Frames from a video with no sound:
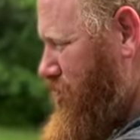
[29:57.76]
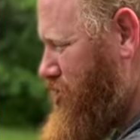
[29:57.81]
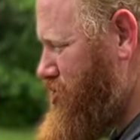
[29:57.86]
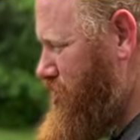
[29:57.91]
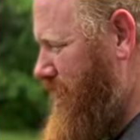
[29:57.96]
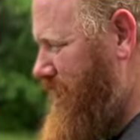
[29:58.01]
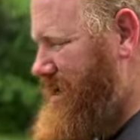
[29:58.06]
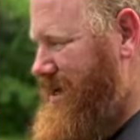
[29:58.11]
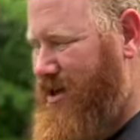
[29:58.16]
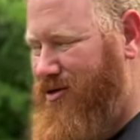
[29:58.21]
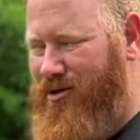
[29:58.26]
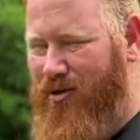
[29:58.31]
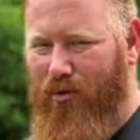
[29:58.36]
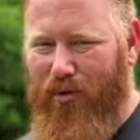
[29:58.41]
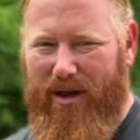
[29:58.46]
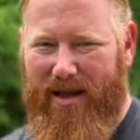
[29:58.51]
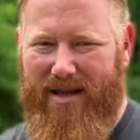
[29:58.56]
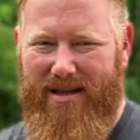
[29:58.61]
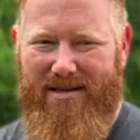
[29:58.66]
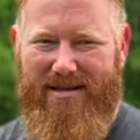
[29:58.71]
to try to get the
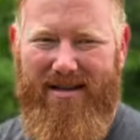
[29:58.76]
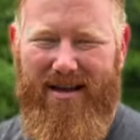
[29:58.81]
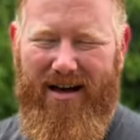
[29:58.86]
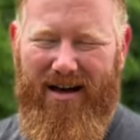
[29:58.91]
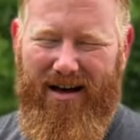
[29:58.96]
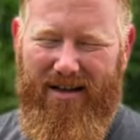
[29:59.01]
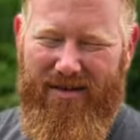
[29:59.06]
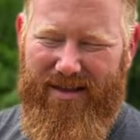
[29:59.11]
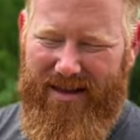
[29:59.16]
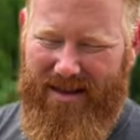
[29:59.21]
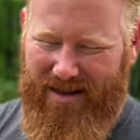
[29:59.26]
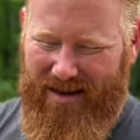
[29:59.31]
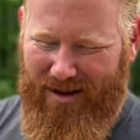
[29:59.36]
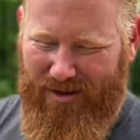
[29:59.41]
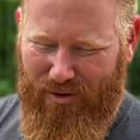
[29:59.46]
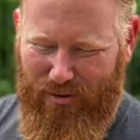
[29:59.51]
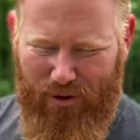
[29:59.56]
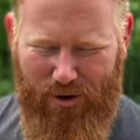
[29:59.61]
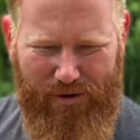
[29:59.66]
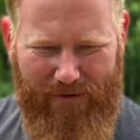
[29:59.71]
weed, uh, the uh,
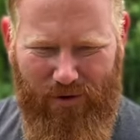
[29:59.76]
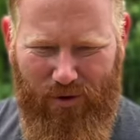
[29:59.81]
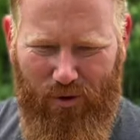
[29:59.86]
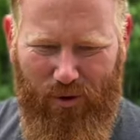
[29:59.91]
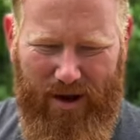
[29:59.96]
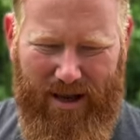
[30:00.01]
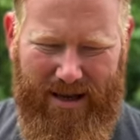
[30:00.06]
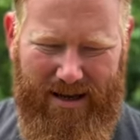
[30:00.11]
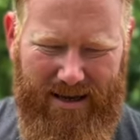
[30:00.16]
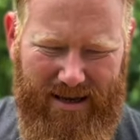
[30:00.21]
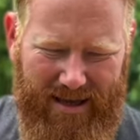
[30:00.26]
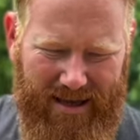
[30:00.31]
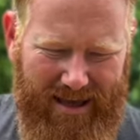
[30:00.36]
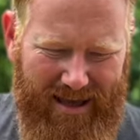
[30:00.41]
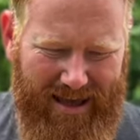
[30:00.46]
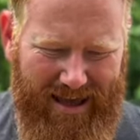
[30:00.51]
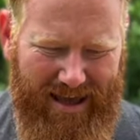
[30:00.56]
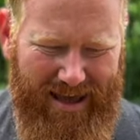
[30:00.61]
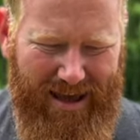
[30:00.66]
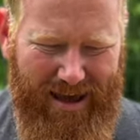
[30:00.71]
the root of the weed,
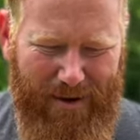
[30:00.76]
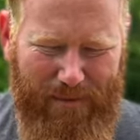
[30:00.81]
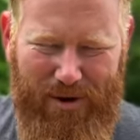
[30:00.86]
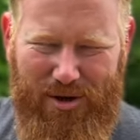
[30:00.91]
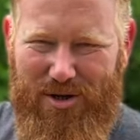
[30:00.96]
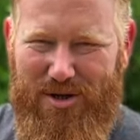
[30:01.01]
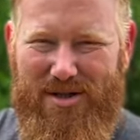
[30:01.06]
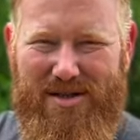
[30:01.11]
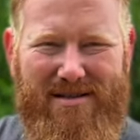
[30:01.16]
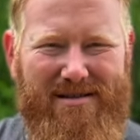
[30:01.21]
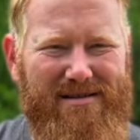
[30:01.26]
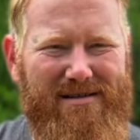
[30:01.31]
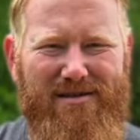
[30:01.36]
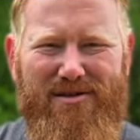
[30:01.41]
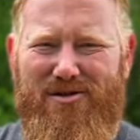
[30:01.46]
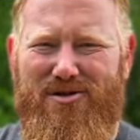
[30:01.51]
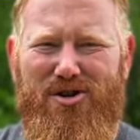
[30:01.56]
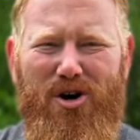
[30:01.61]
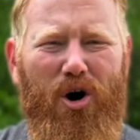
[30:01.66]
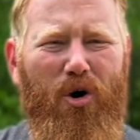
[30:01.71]
but just
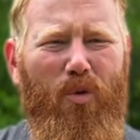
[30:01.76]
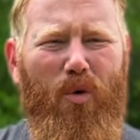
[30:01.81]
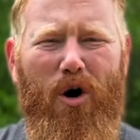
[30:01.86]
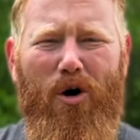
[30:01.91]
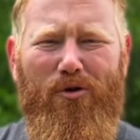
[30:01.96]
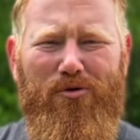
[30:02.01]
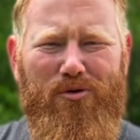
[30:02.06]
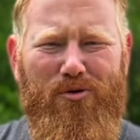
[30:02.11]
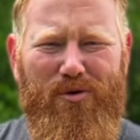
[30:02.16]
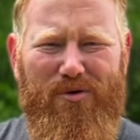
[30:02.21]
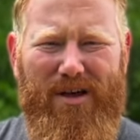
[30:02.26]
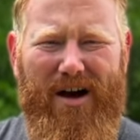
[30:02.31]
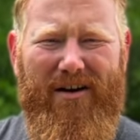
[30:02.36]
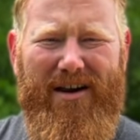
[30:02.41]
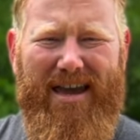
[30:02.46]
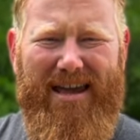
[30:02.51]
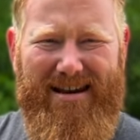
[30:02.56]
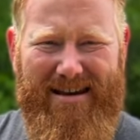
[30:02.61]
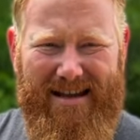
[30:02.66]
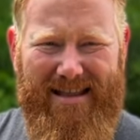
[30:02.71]
don't walk through without
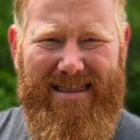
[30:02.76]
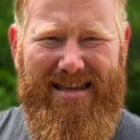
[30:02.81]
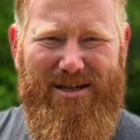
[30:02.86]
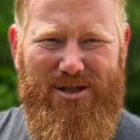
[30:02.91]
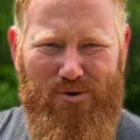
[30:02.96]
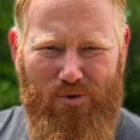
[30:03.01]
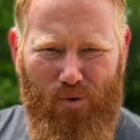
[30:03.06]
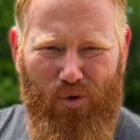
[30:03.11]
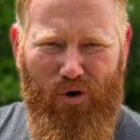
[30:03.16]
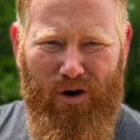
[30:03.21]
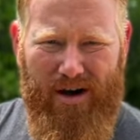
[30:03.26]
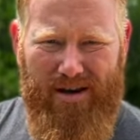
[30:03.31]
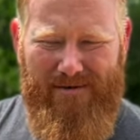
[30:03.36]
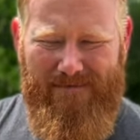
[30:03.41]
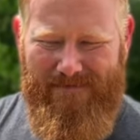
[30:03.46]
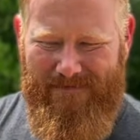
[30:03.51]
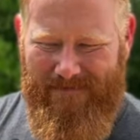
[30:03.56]
getting at least one.